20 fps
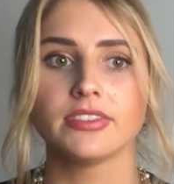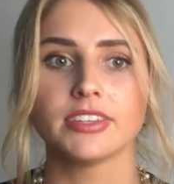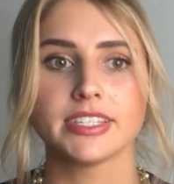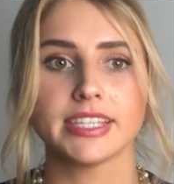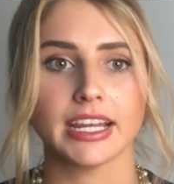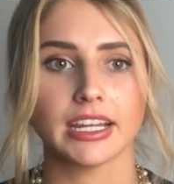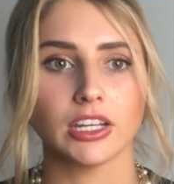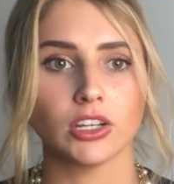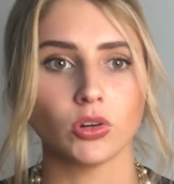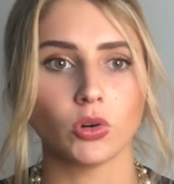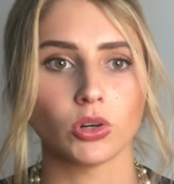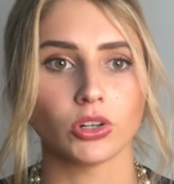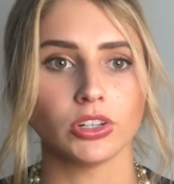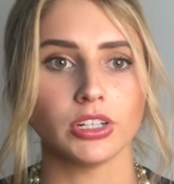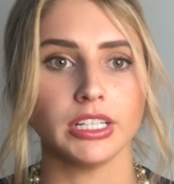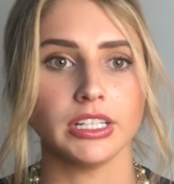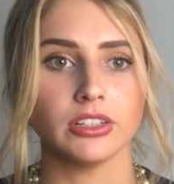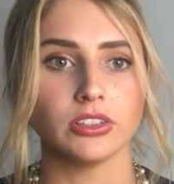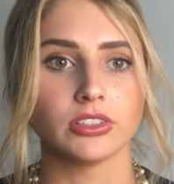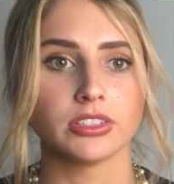The second
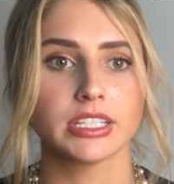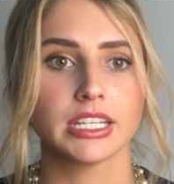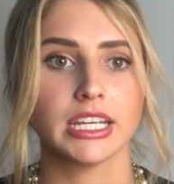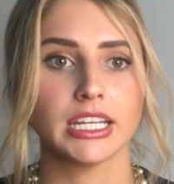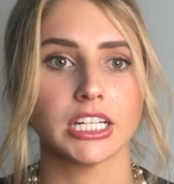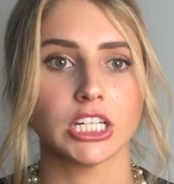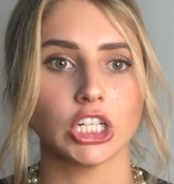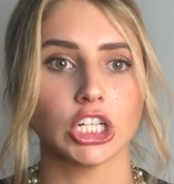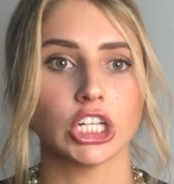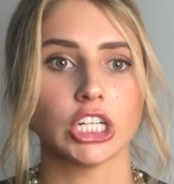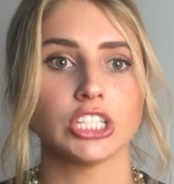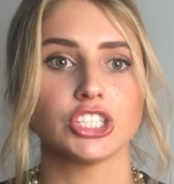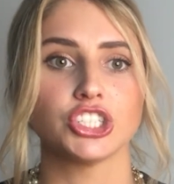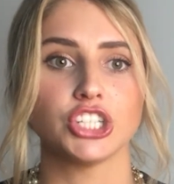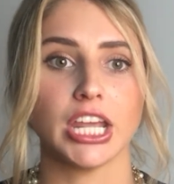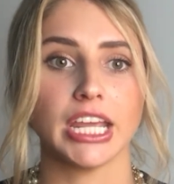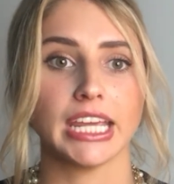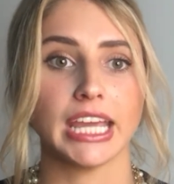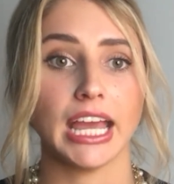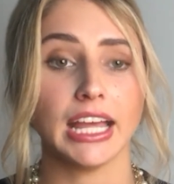quarter, Eagles kicker
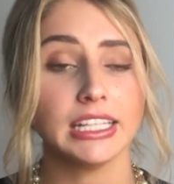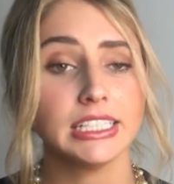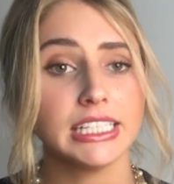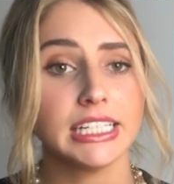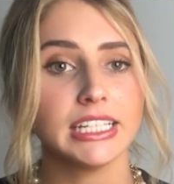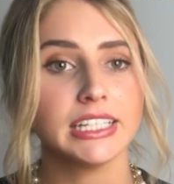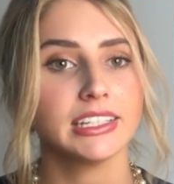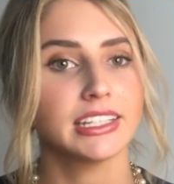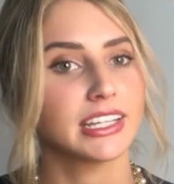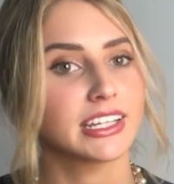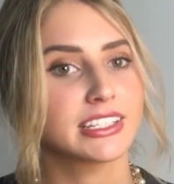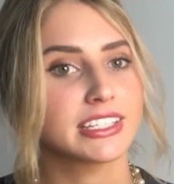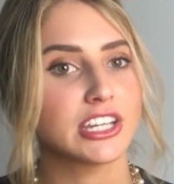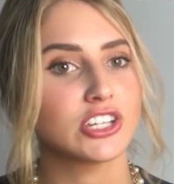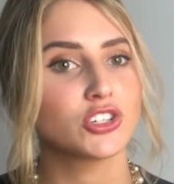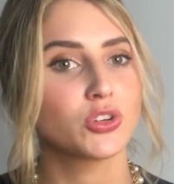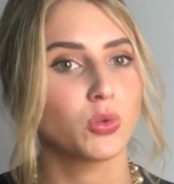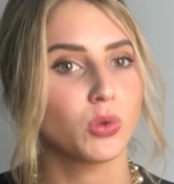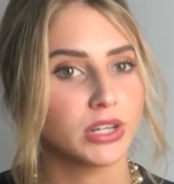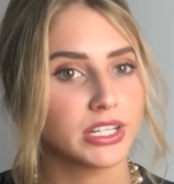Jake Elliott
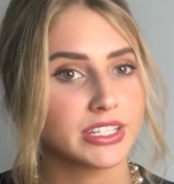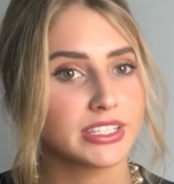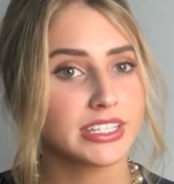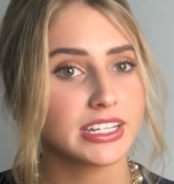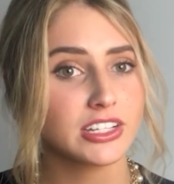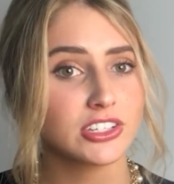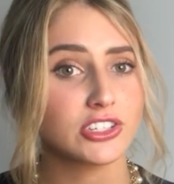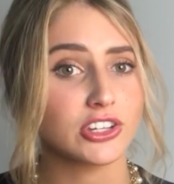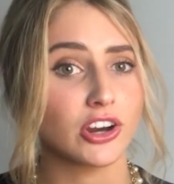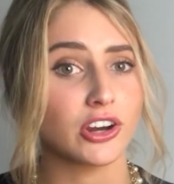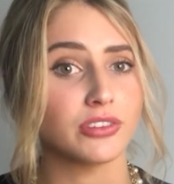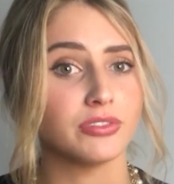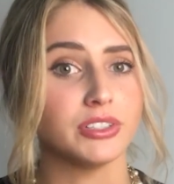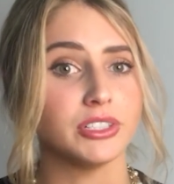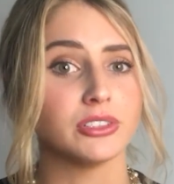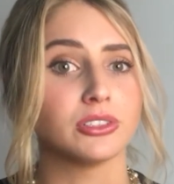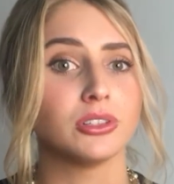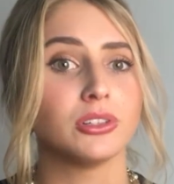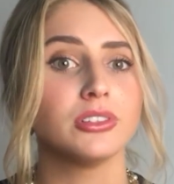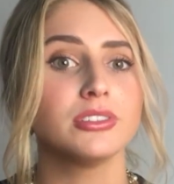kicked a
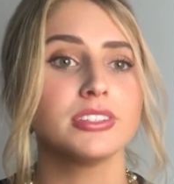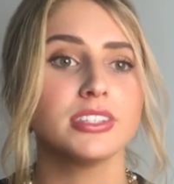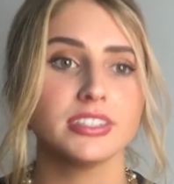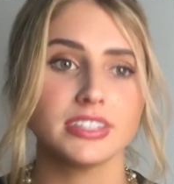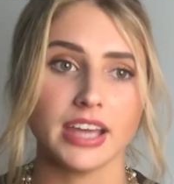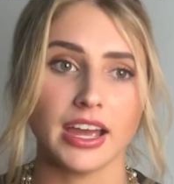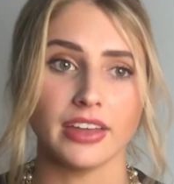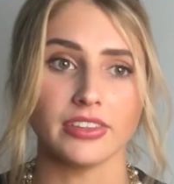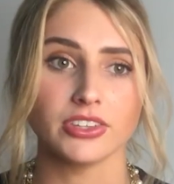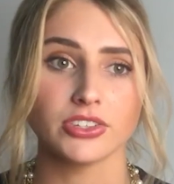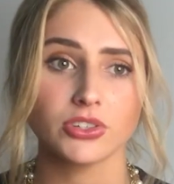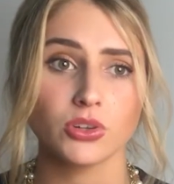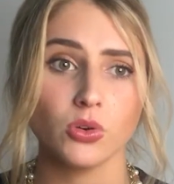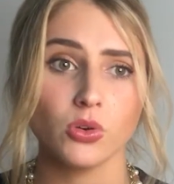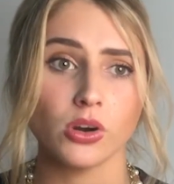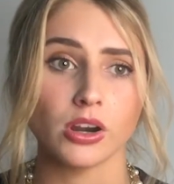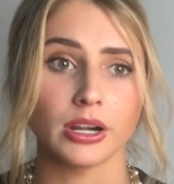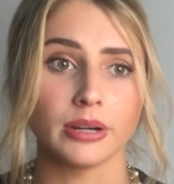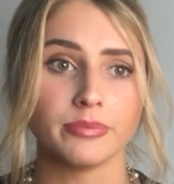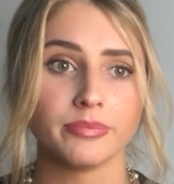26-yard field goal to tie the
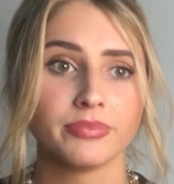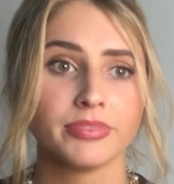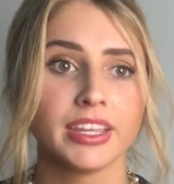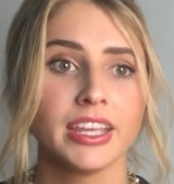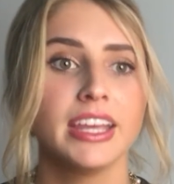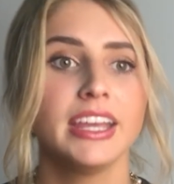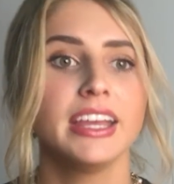score.